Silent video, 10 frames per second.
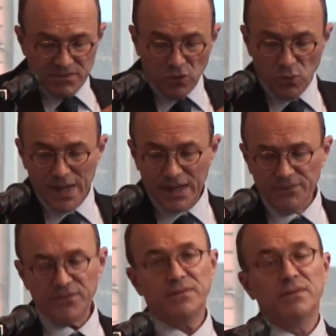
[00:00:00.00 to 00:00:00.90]
the
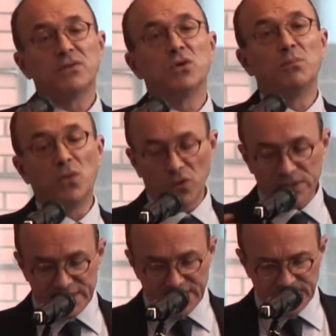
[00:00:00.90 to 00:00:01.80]
wealth, the more
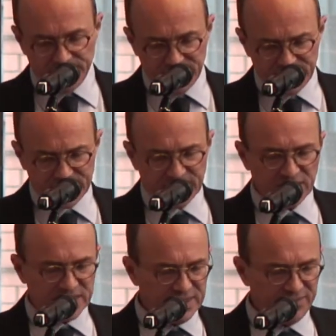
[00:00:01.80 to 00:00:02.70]
dynamic
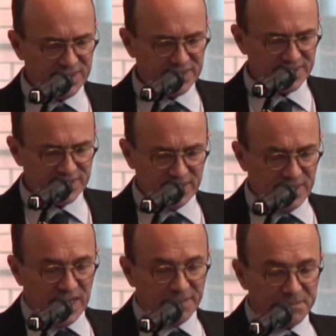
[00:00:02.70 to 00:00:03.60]
activities
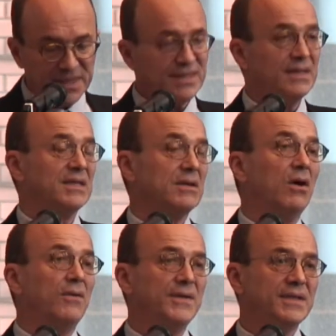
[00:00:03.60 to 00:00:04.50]
and business
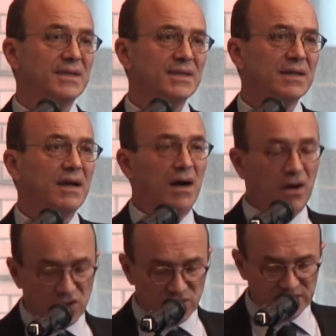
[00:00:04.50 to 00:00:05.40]
offices are
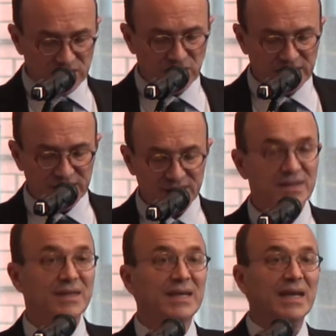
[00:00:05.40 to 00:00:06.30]
concentrated
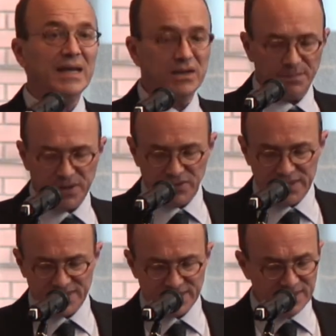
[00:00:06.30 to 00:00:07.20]
in the inner
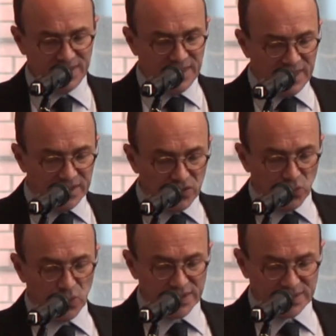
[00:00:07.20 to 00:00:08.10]
Paris and the
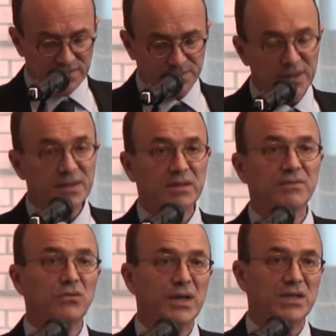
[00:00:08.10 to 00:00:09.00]
western part of
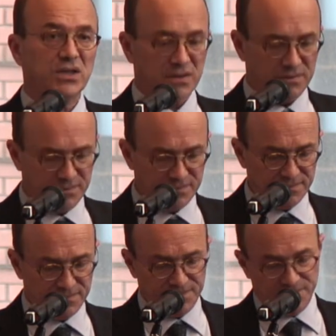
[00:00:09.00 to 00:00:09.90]
the region.
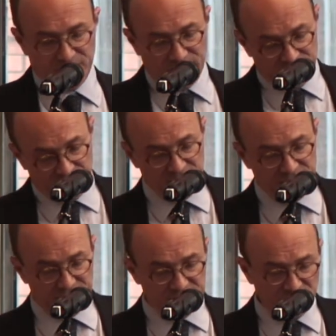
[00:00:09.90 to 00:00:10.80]
On the
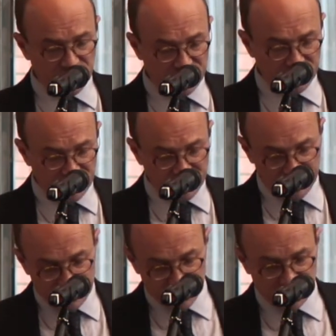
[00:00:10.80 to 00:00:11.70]

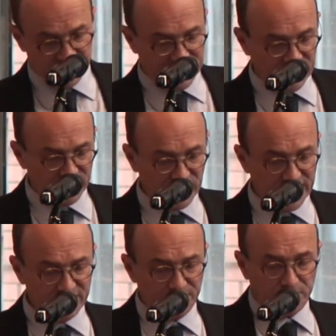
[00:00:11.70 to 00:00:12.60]
other
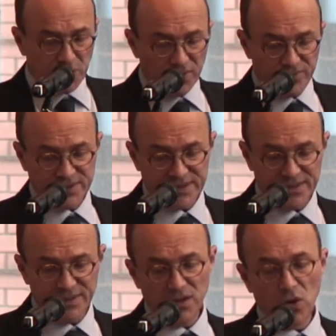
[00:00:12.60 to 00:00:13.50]
hand,
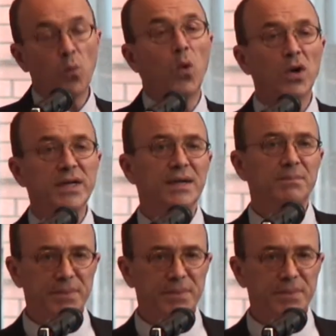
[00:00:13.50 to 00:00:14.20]
poverty, working